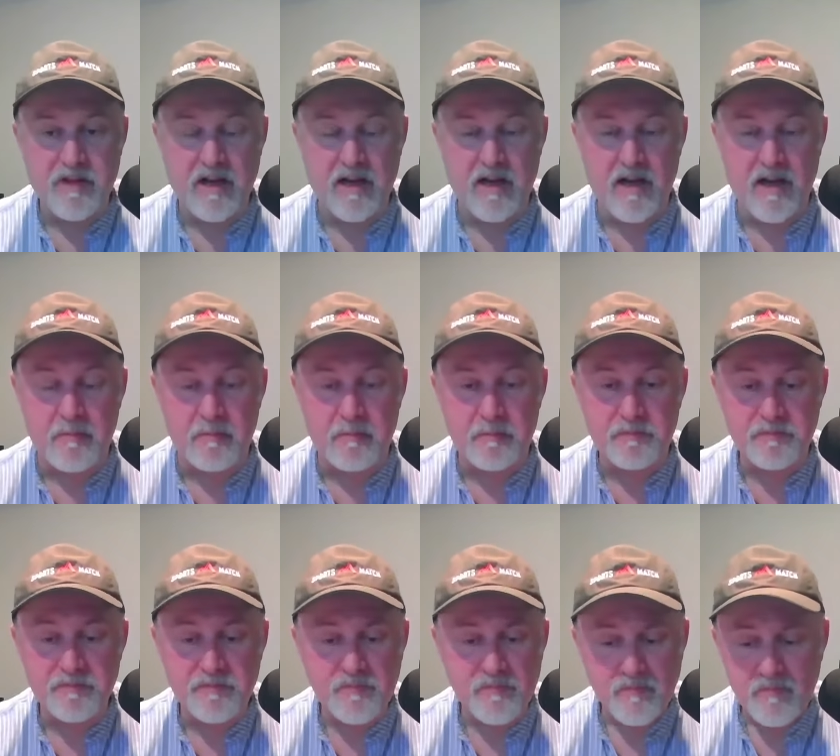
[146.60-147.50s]
um,
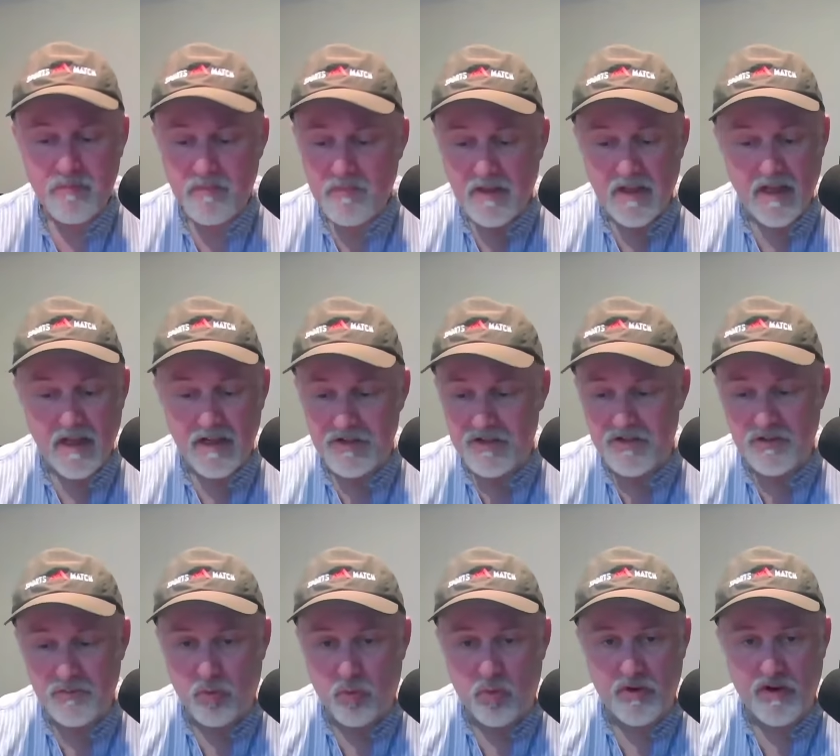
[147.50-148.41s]

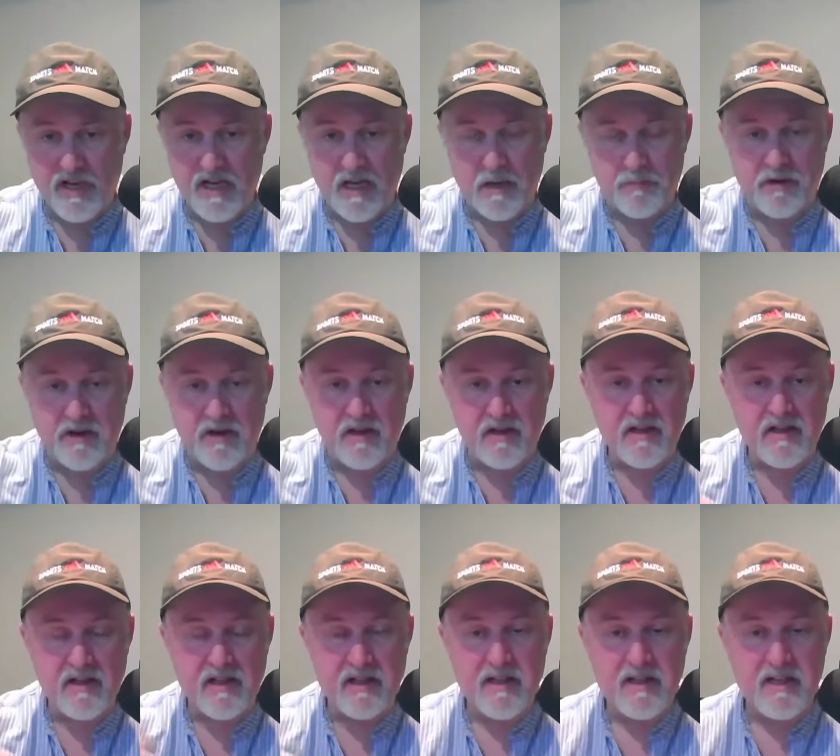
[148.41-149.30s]
just walking up a
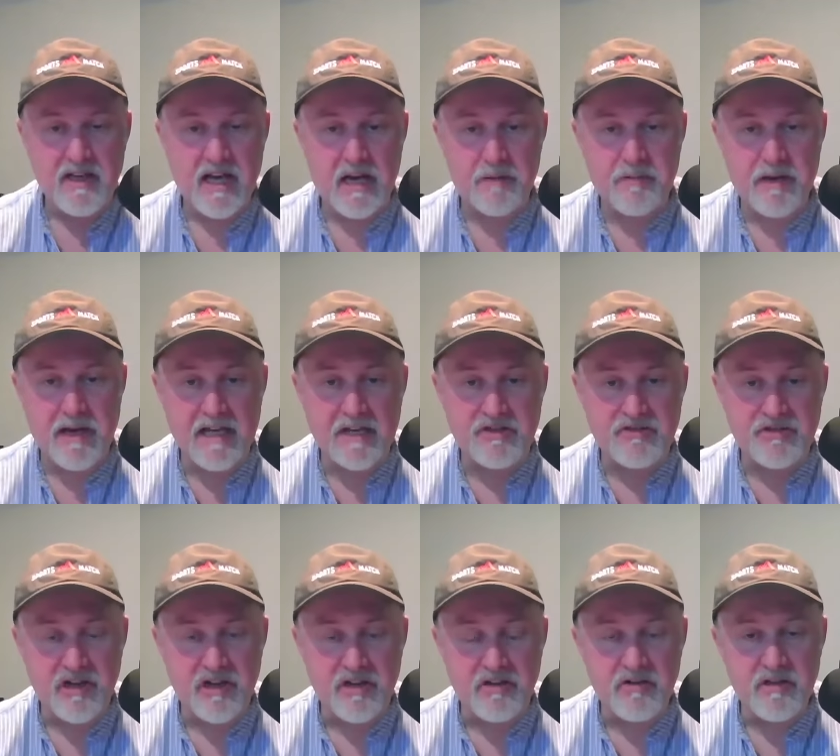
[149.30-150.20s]
up a
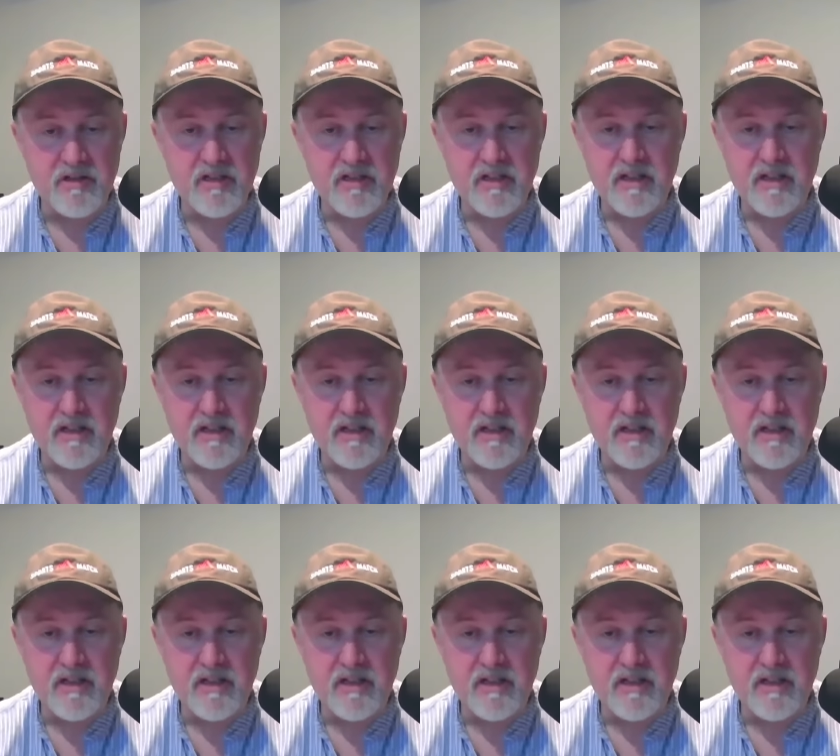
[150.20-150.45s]
hedgerow,